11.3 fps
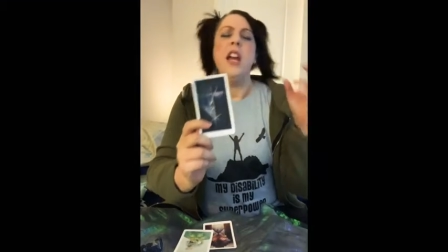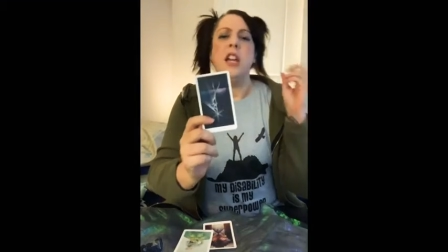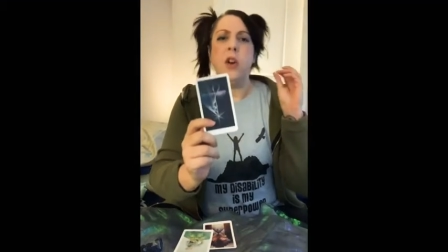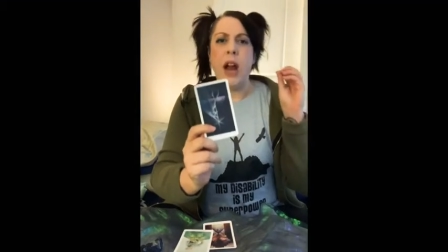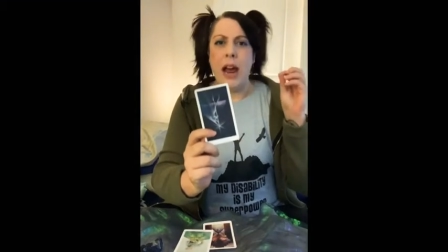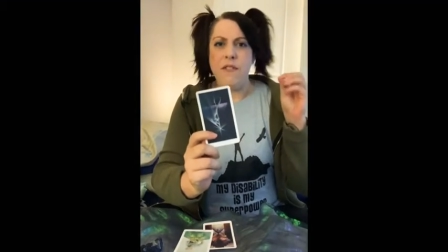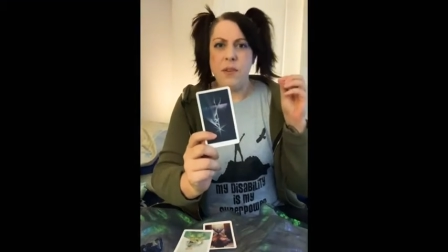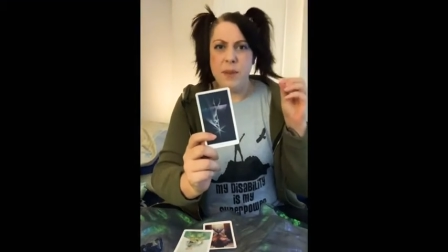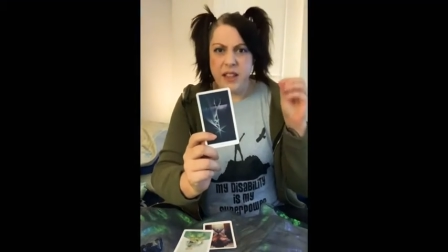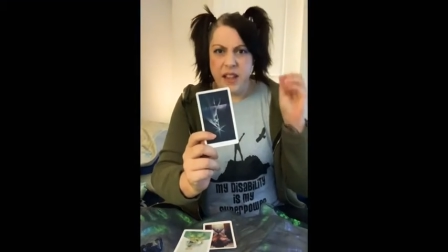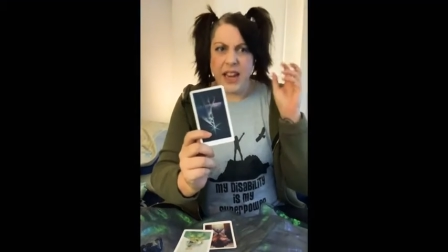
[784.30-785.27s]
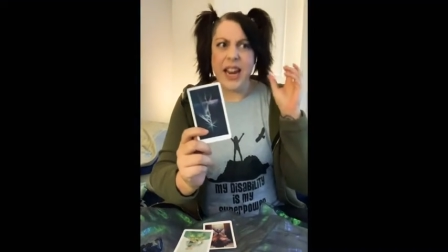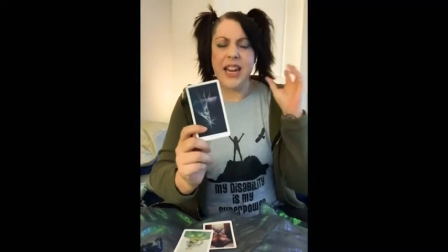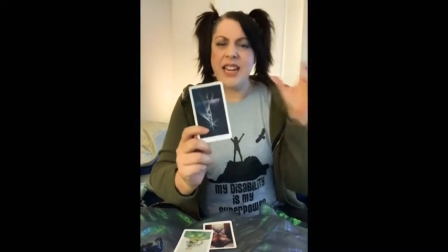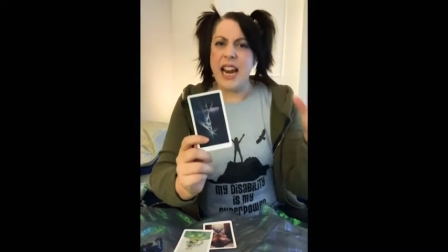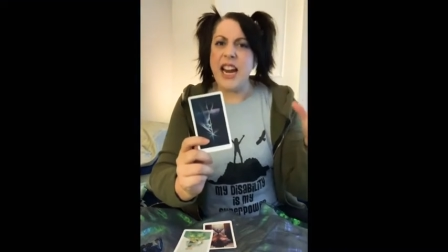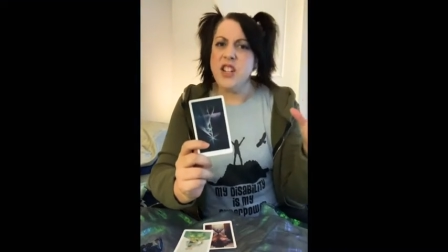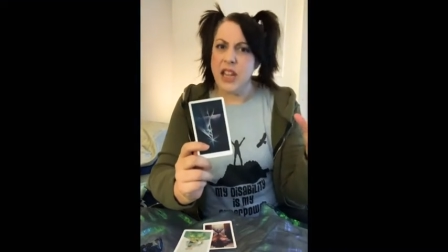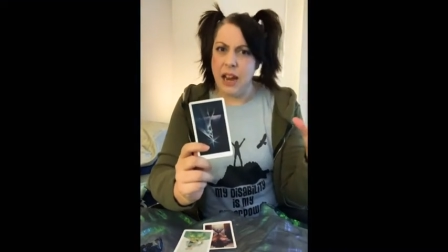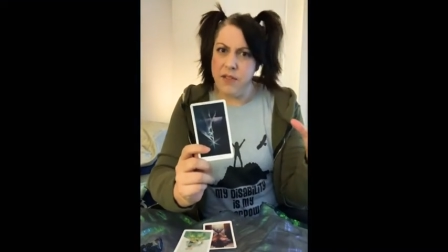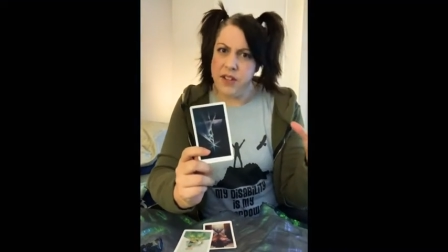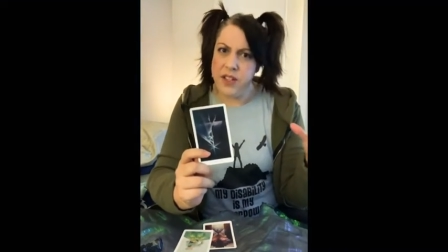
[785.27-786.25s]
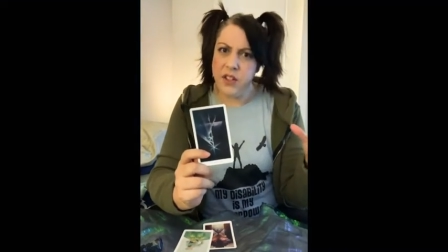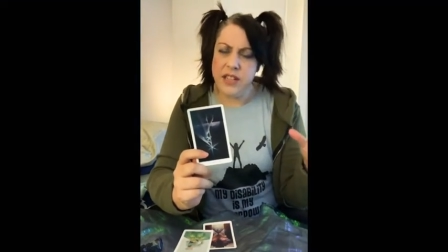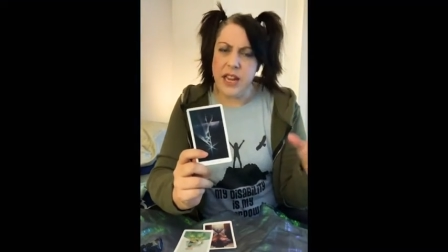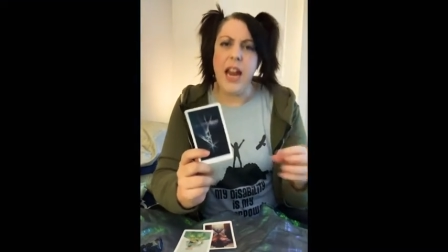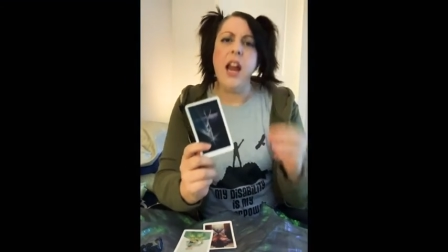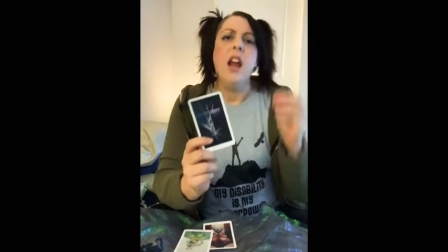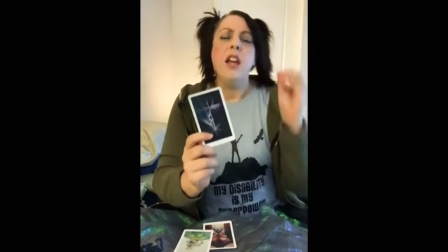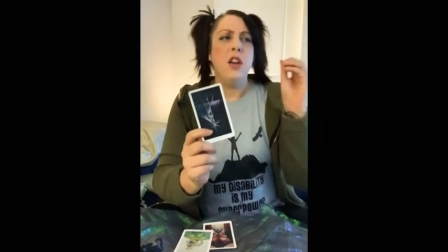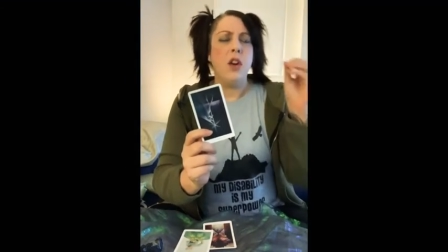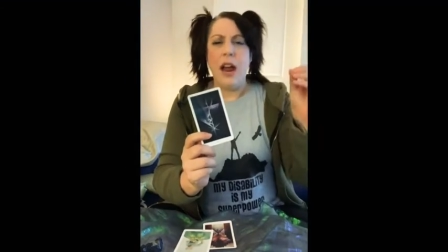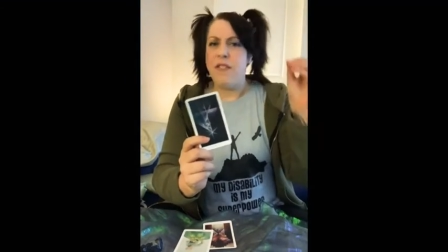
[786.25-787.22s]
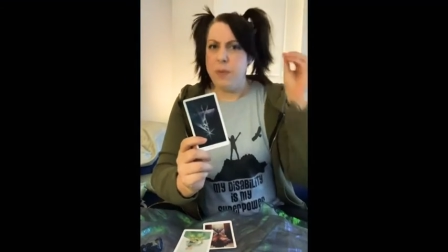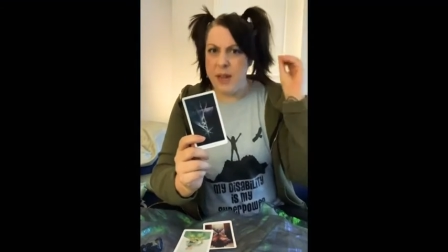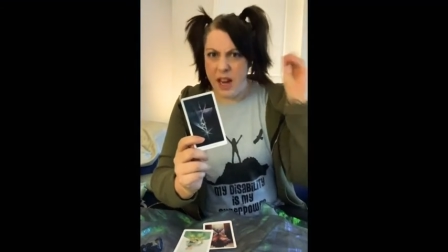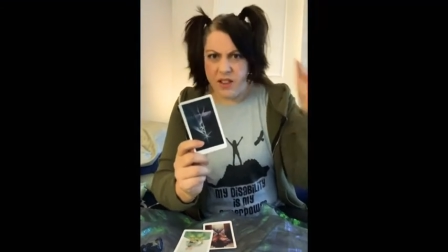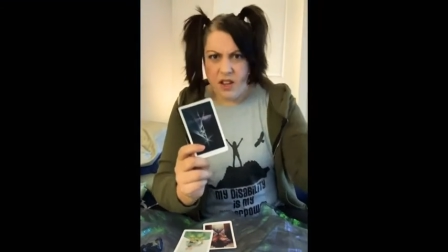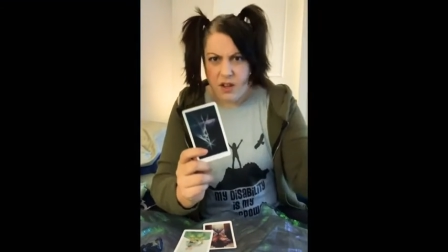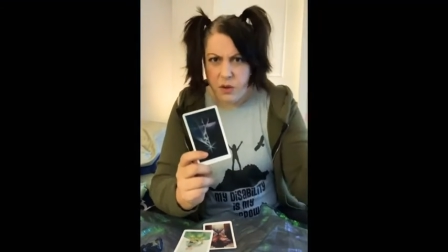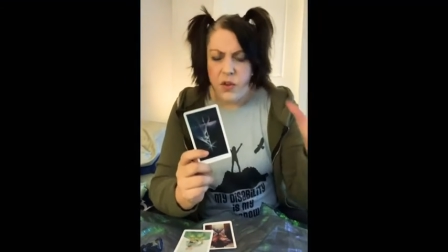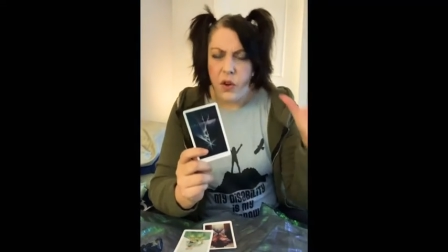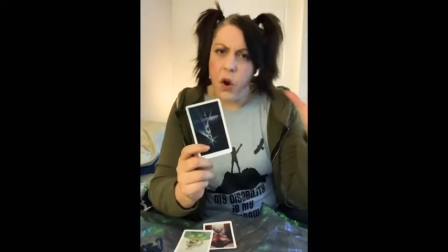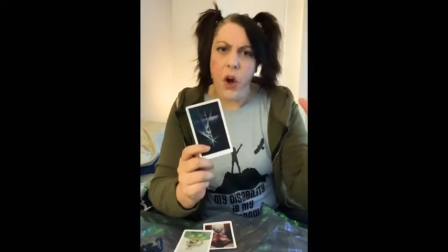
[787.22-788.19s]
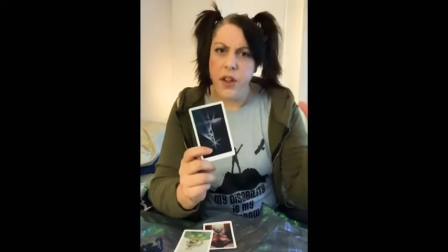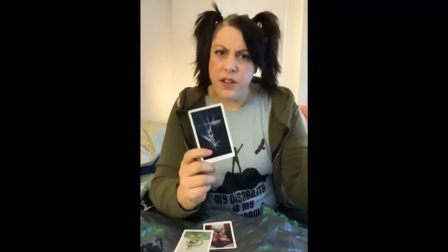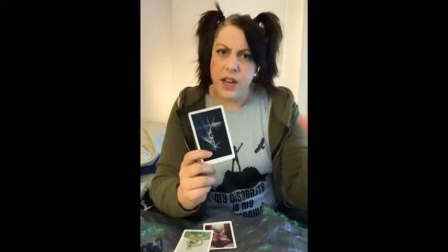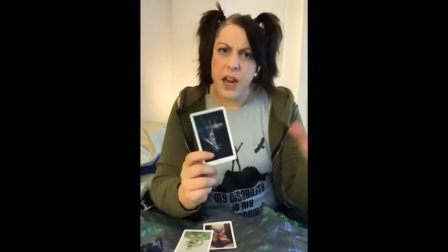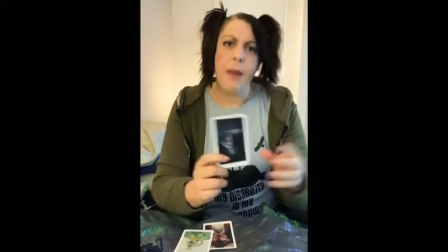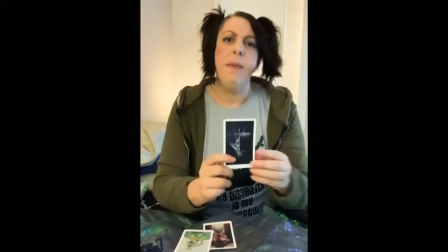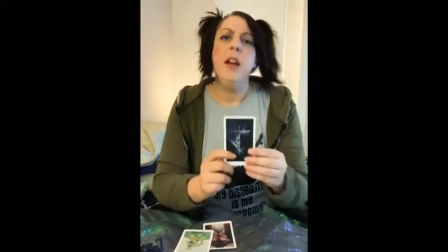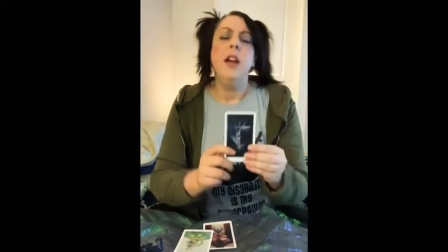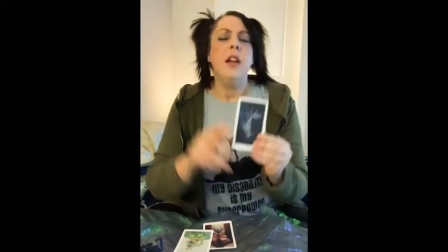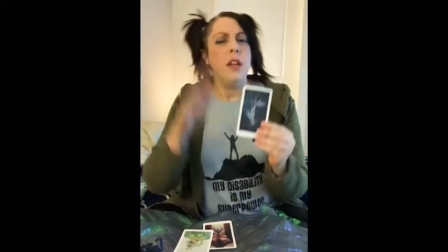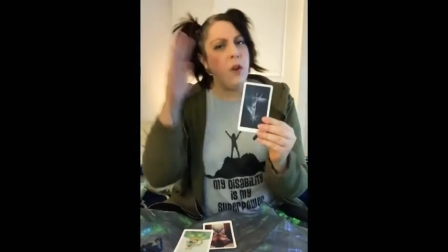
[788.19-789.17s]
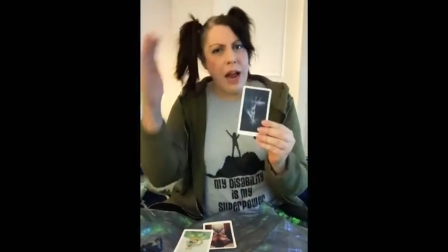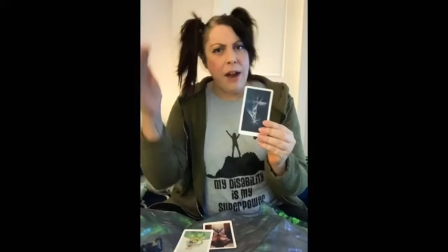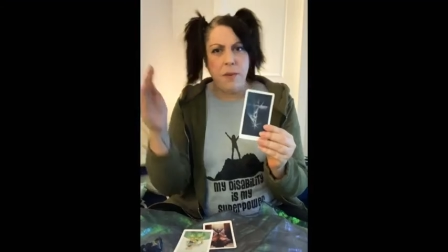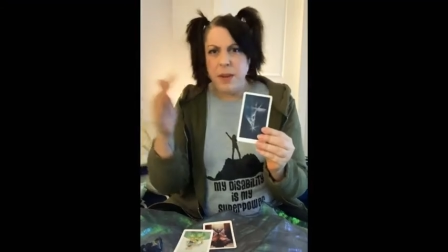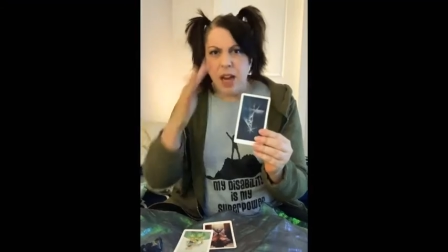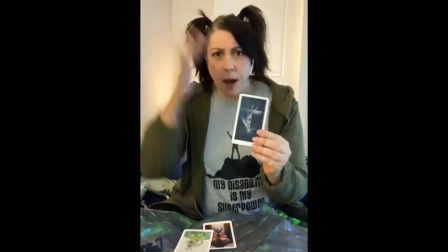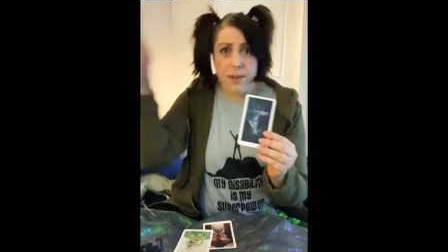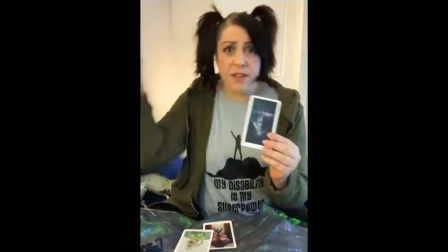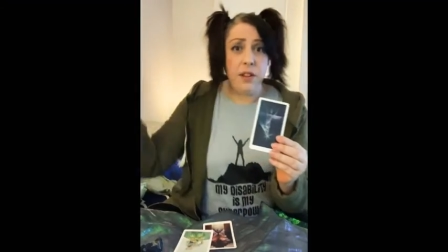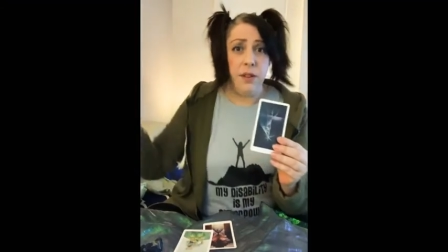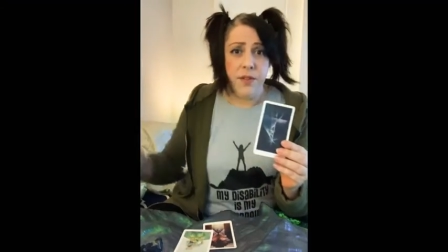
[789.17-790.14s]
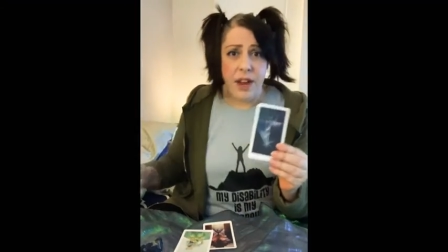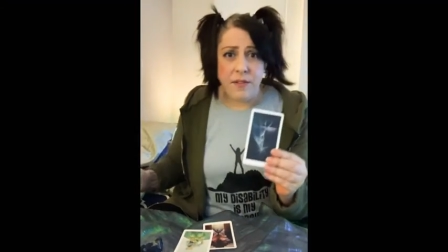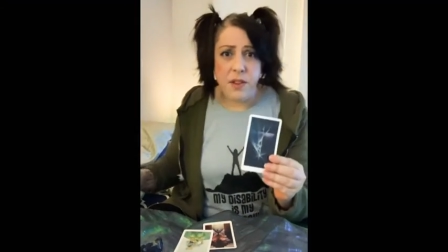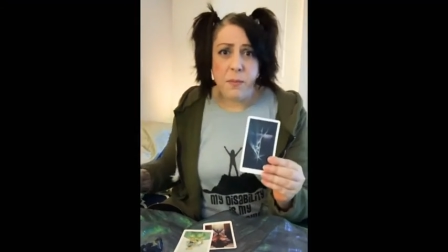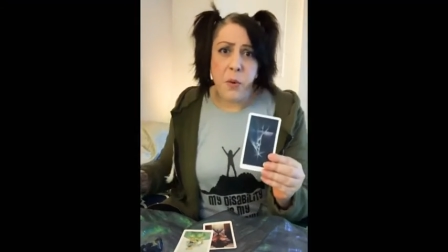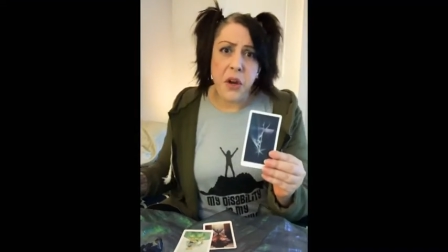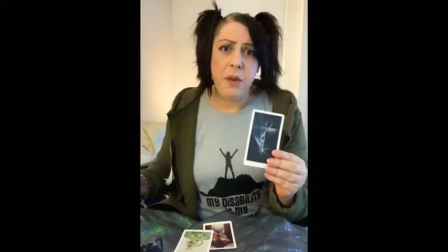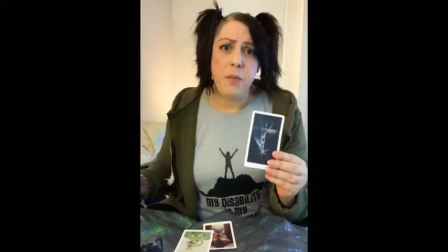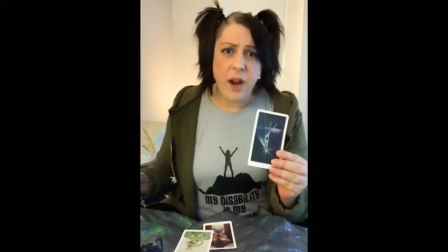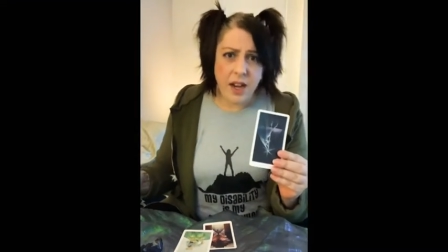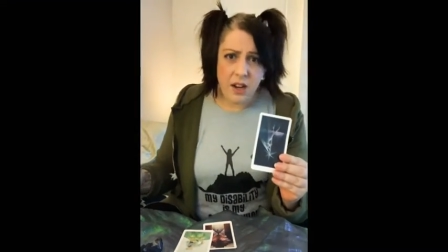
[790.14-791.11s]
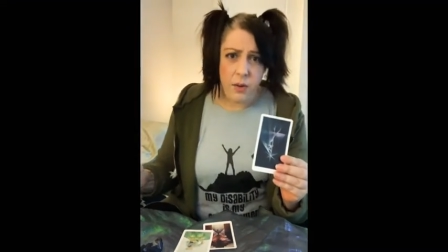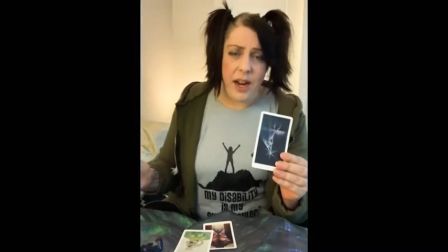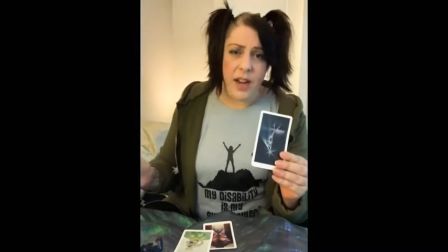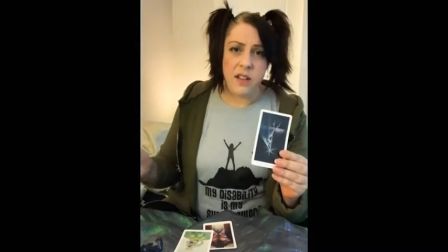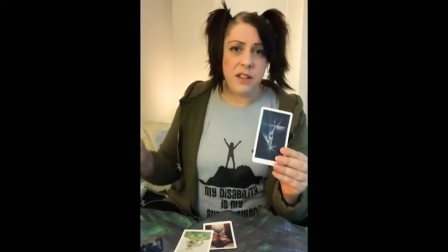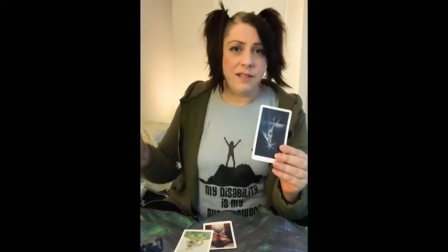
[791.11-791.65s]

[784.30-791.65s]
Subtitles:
You don't have to be like engaging every single day. You don't have to be on the news all the time. You don't have to be up until 5 in the morning writing grants.